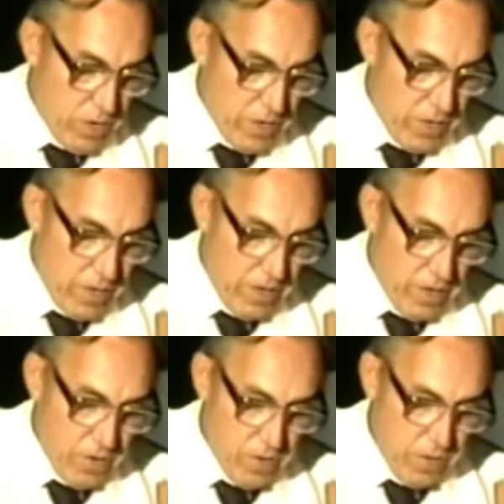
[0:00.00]
Weight
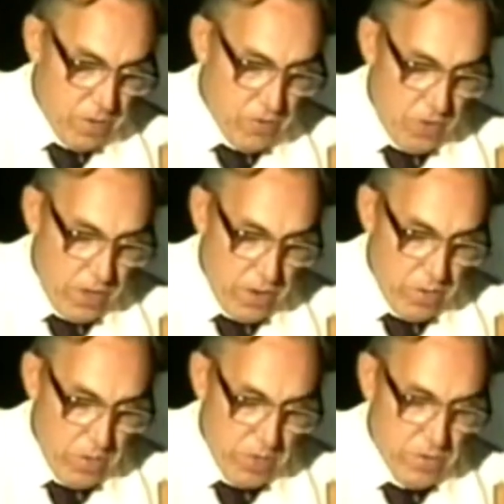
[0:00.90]
gain during these
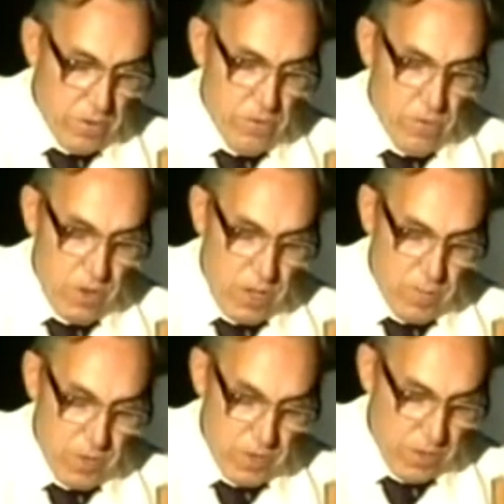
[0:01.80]
final weeks is
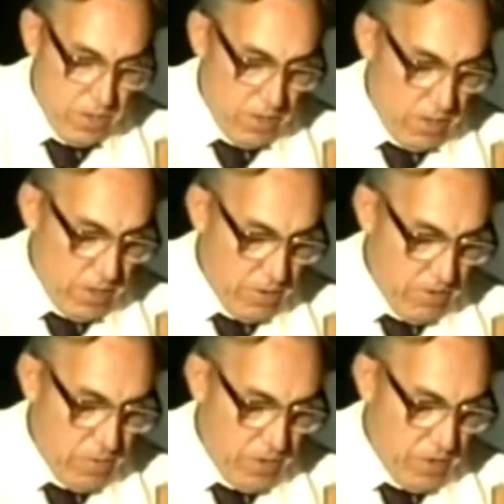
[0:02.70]
phenomenal
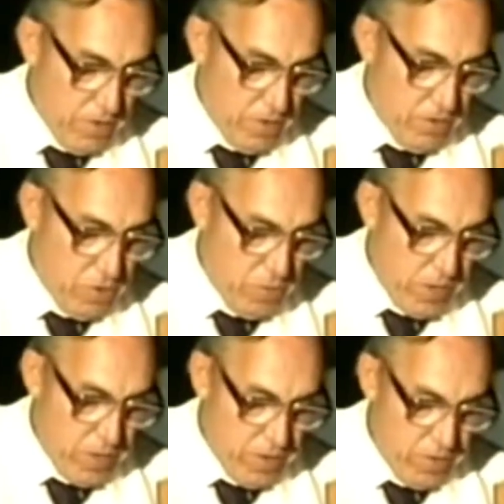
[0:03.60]
as the fetus
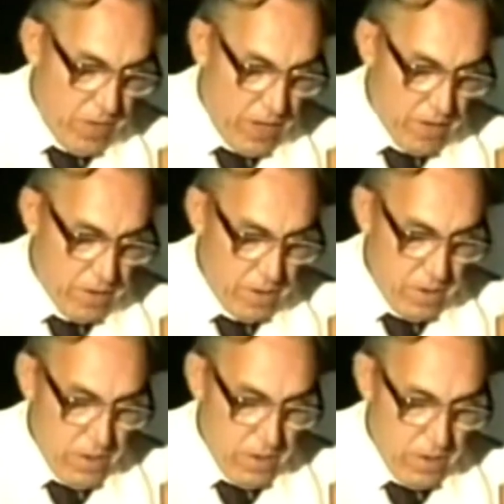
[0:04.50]
accumulates fat
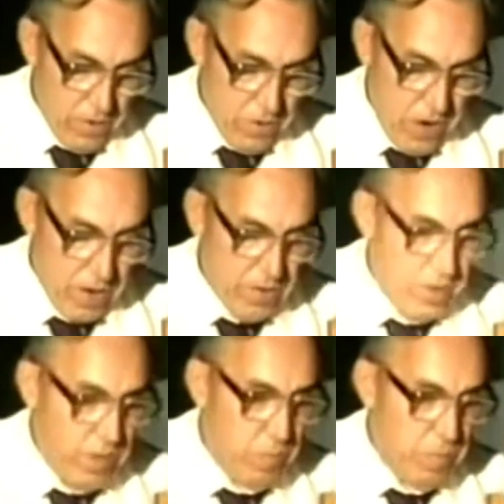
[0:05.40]
and is
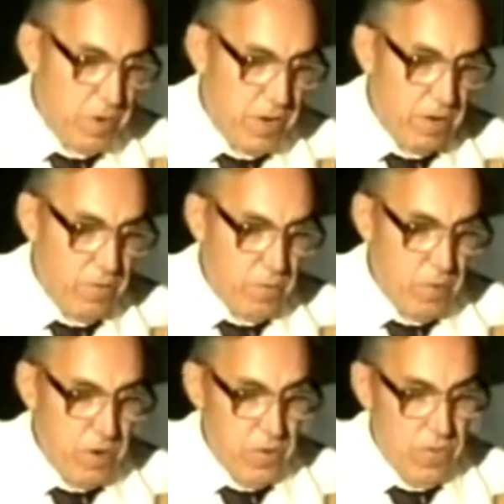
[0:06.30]
gradually prepared
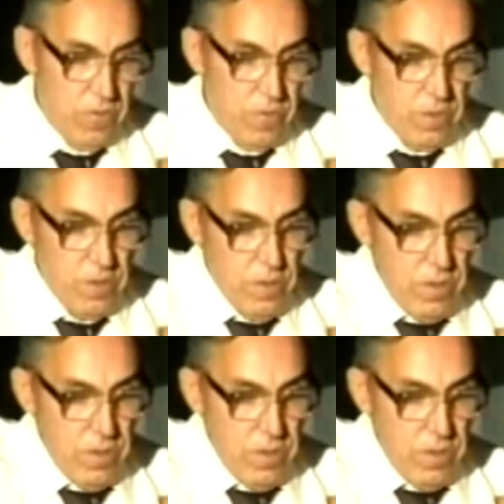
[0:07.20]
for birth.